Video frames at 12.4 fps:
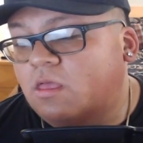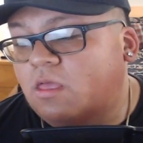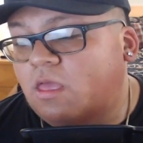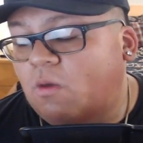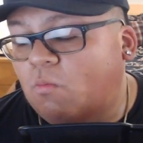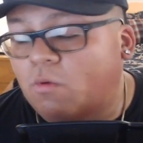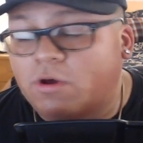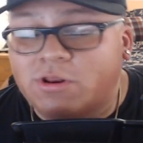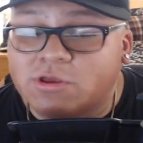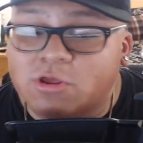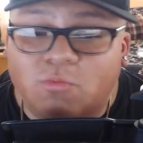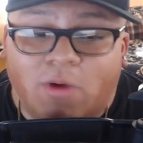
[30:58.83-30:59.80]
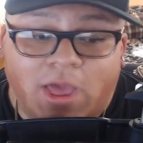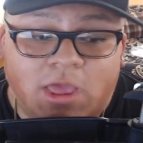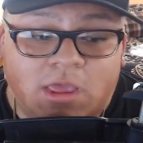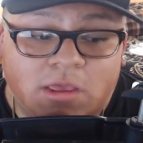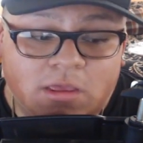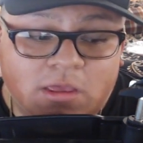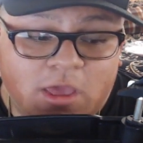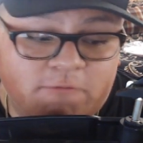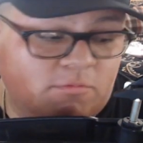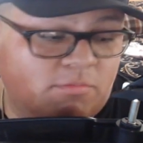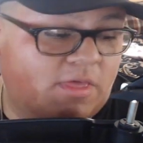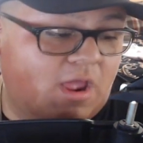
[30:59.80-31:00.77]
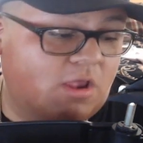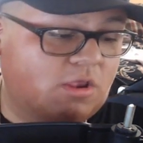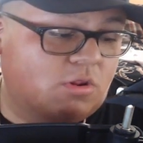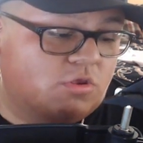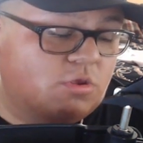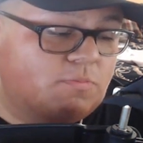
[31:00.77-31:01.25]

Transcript: And what a good way. And from there, you know, you